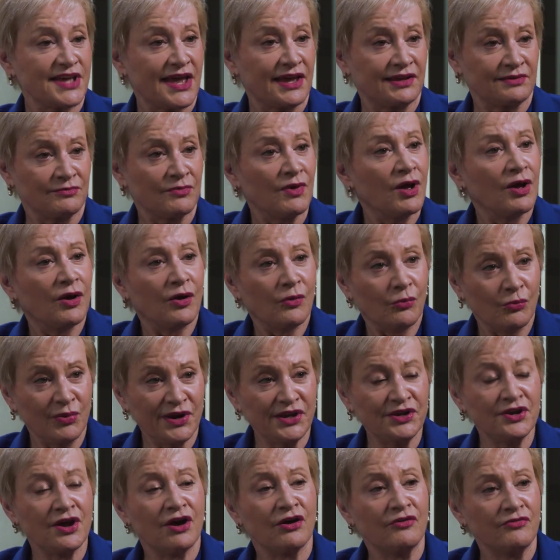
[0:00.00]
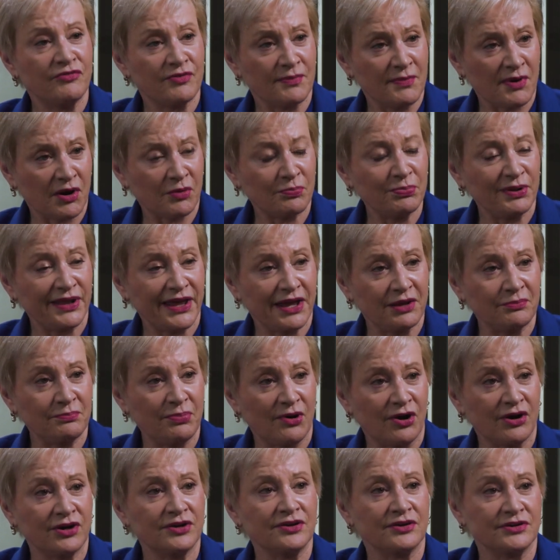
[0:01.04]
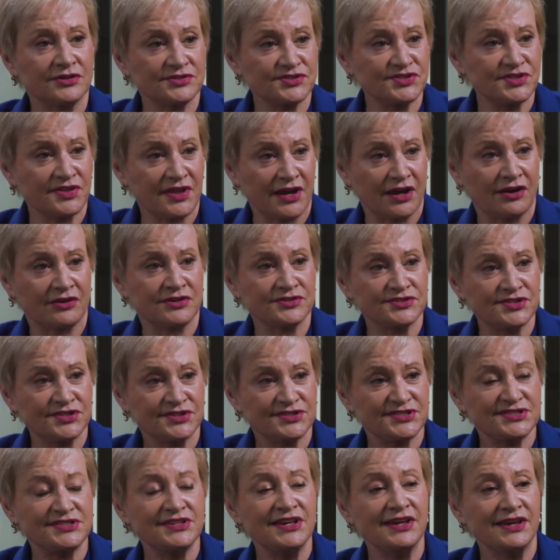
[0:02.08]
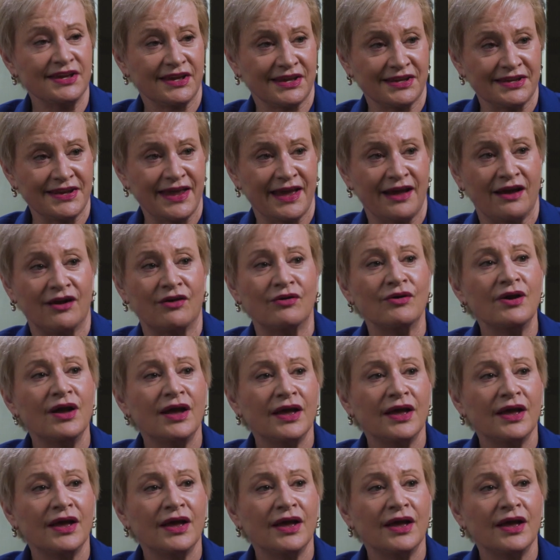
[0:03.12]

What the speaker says: And we know from our plan partners, they're seeing now